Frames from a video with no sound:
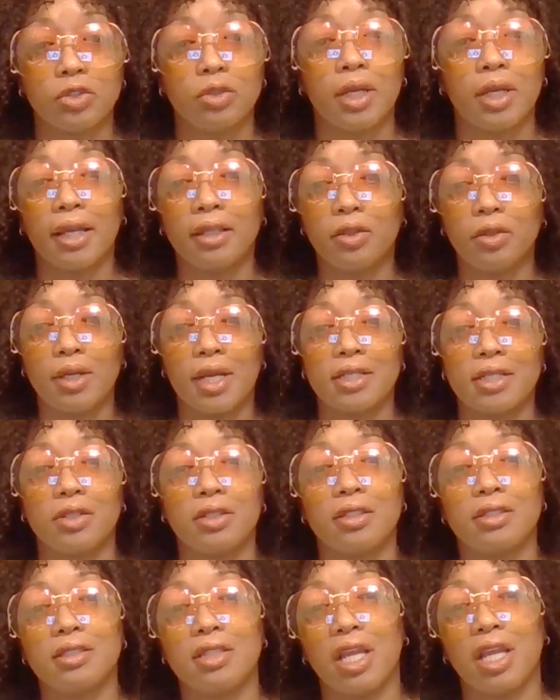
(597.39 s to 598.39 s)
You guys are in
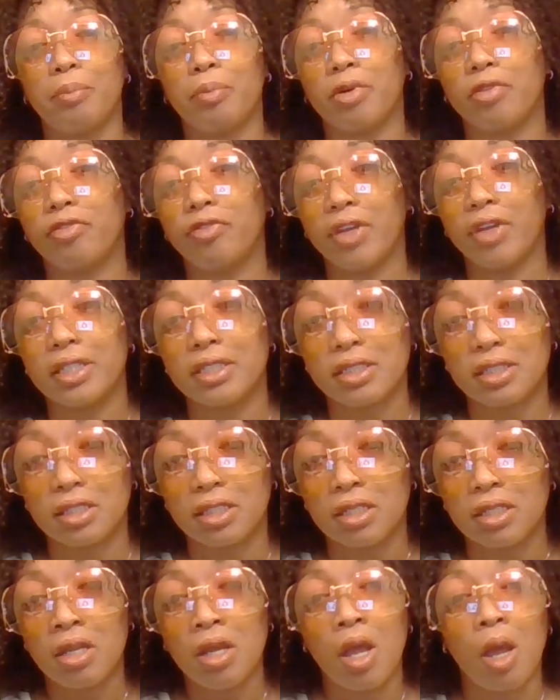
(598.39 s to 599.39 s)
the same profession,
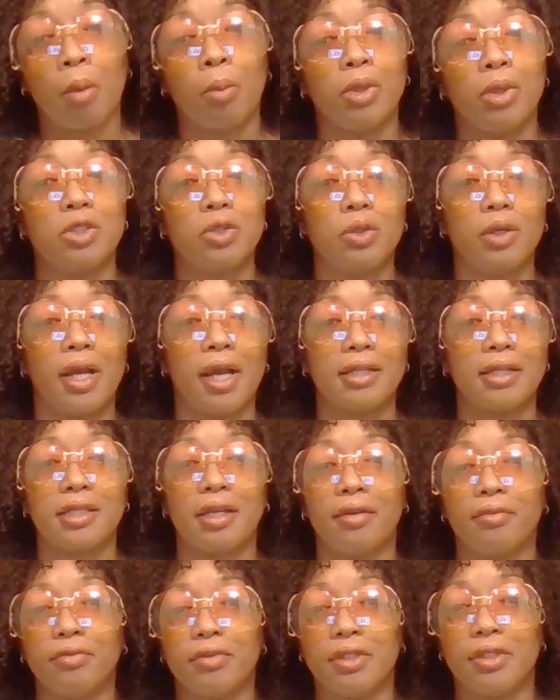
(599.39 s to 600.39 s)
but you guys
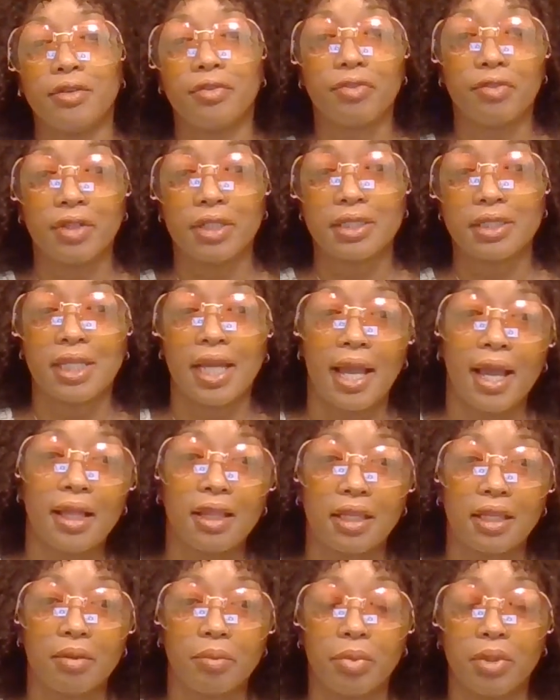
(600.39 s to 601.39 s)
have different
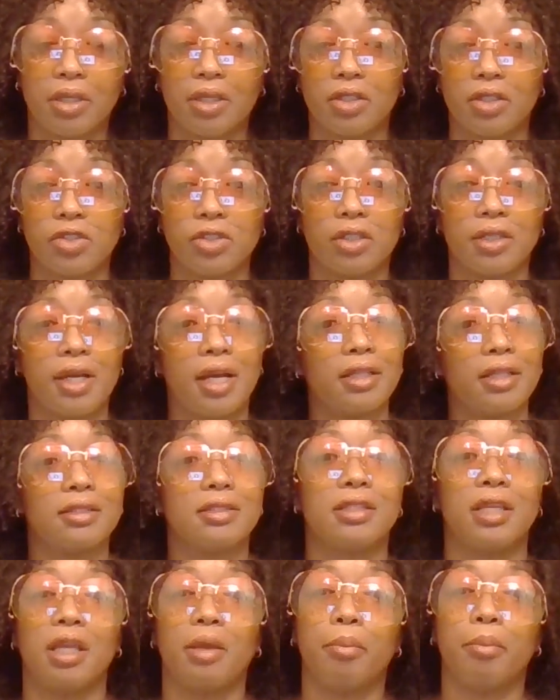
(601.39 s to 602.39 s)
talent because you're not the same